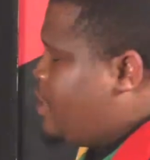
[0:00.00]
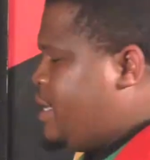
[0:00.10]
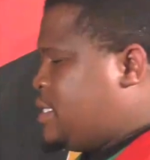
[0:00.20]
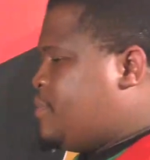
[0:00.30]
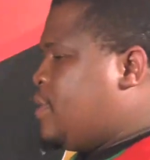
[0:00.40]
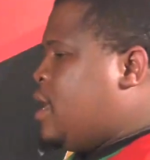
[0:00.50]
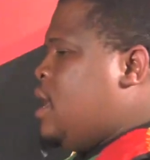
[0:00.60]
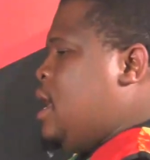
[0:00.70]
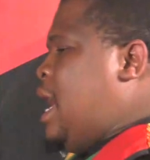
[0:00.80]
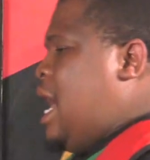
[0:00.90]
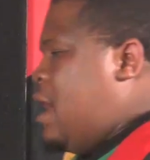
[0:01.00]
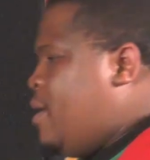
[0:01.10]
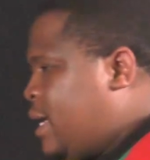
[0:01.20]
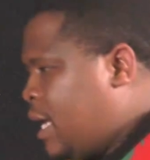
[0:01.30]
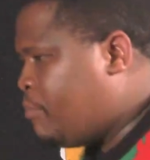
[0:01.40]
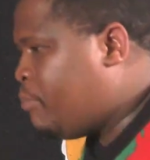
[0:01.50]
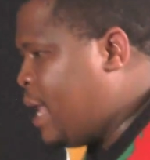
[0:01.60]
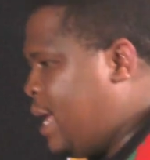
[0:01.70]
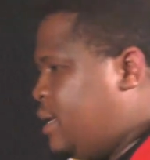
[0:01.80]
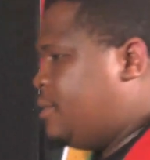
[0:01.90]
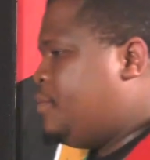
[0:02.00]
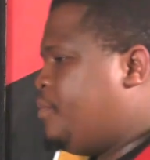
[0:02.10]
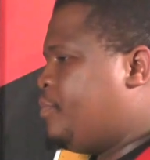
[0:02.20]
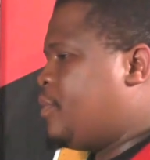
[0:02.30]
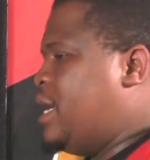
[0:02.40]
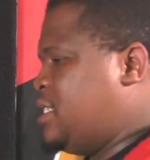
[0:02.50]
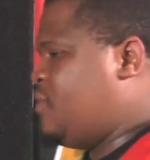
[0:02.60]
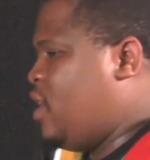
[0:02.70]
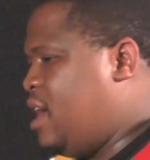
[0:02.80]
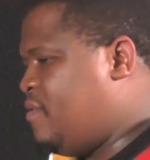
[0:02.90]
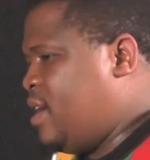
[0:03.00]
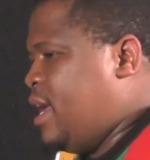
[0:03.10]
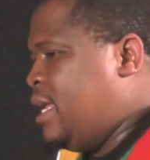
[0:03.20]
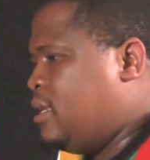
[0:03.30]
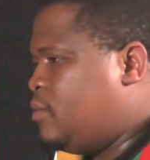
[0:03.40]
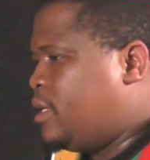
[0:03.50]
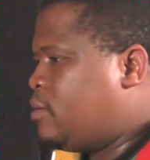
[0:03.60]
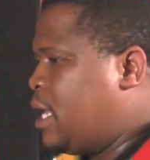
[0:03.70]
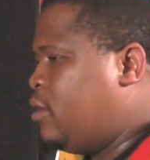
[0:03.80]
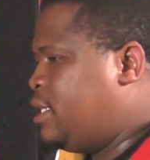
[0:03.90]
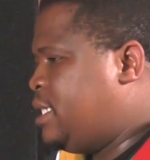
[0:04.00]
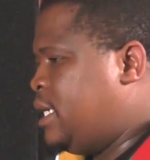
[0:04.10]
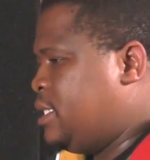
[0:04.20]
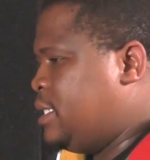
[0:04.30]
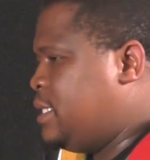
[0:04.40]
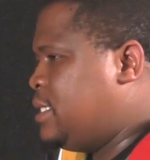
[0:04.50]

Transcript: Yes. Our game plan has forever, and we cannot change it.